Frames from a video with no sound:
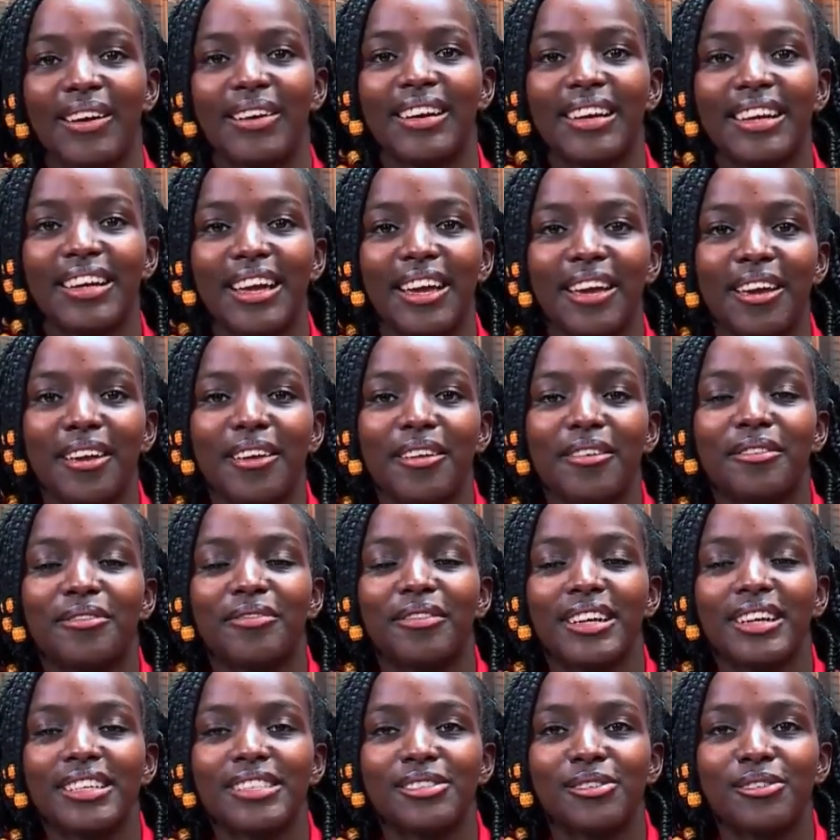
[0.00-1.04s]
Okay,
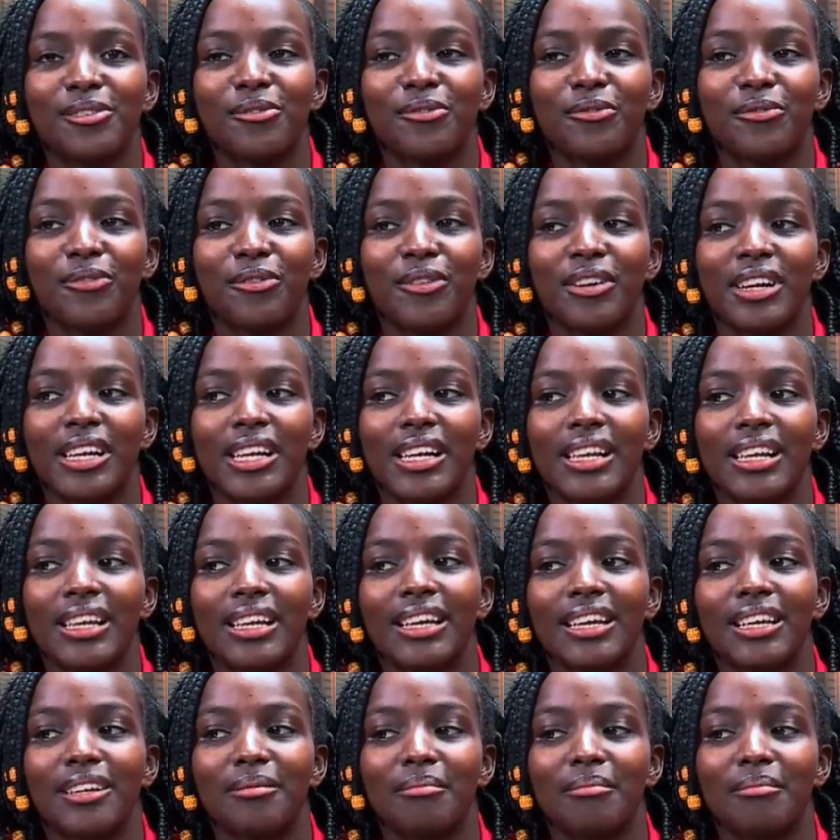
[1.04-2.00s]
first of all,